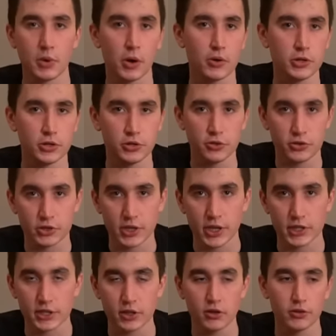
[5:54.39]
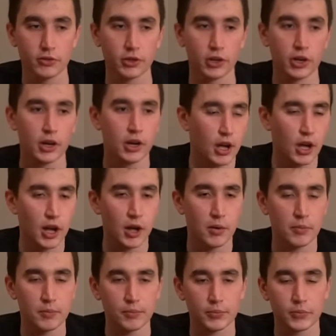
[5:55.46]
Why would you use this over
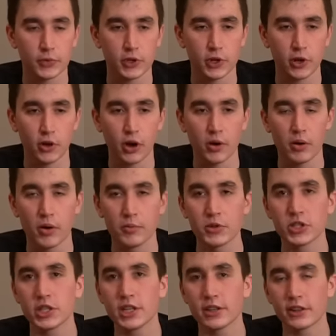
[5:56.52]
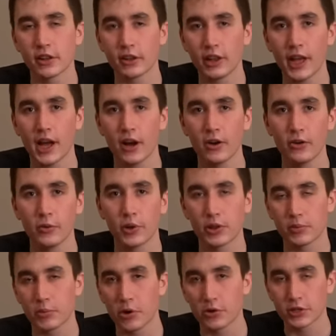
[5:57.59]
um, you know a, a machine in the cloud? What are
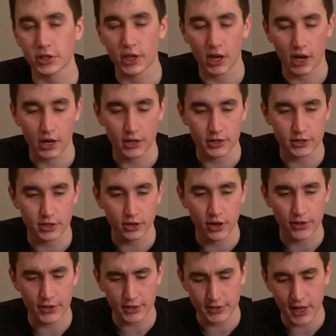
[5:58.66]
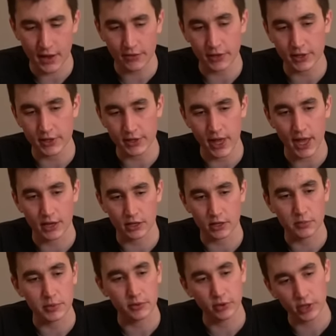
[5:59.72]
the pros and cons? So I think diving into that
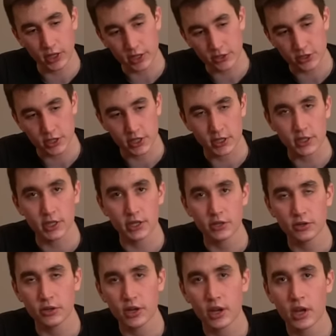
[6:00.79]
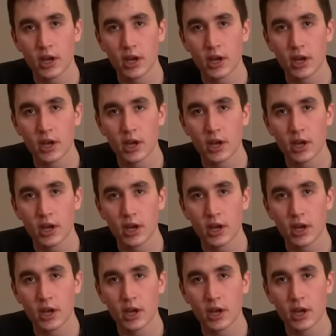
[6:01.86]
could be really interesting too.